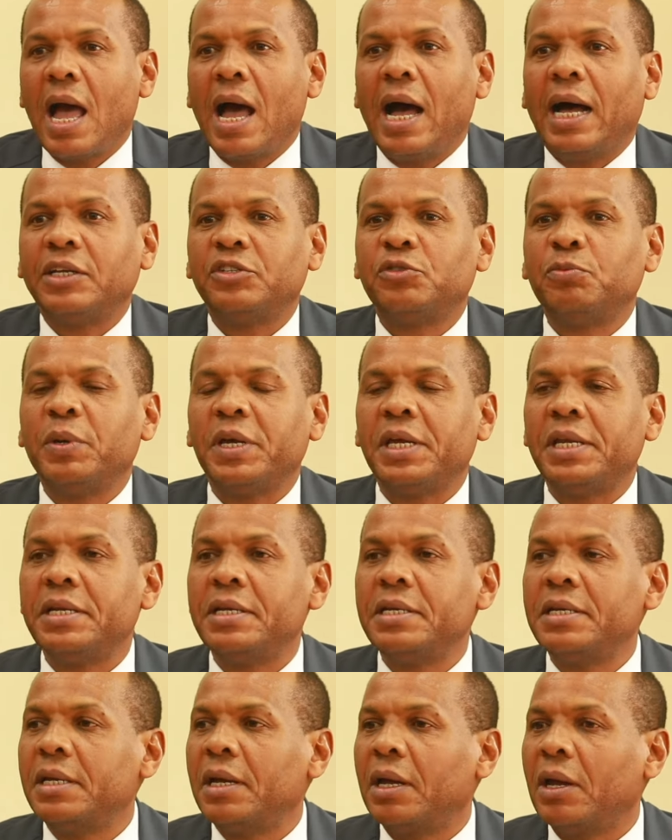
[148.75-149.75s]
has
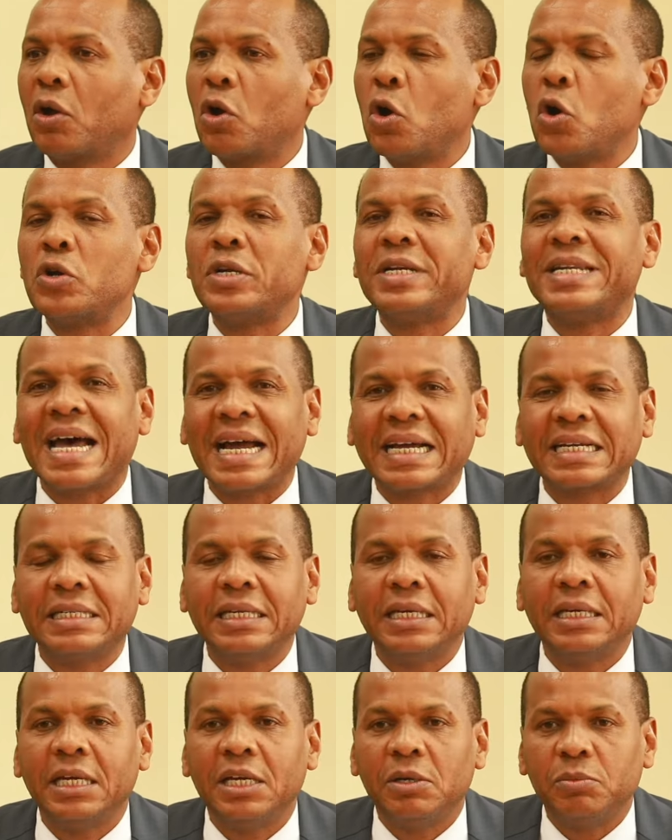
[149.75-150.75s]
been conducting